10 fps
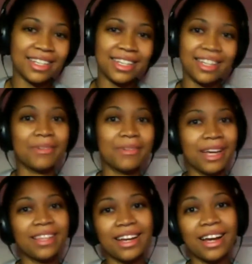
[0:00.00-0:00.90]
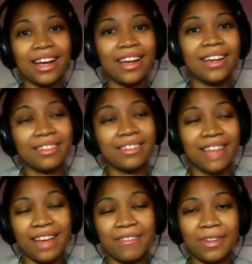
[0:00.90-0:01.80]
in a way that I
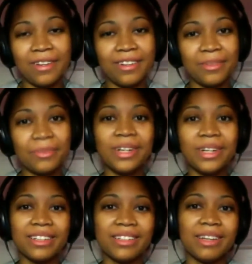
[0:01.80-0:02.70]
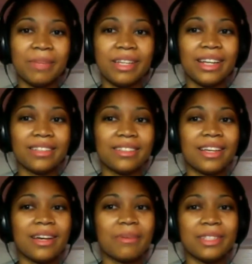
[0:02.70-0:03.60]
figured it would. I mean, not to
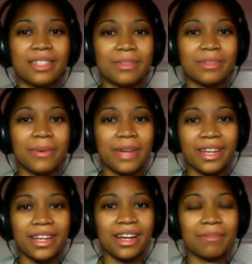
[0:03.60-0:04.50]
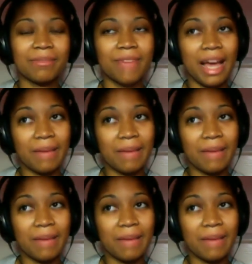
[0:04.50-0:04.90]
say I was disappointed. I'm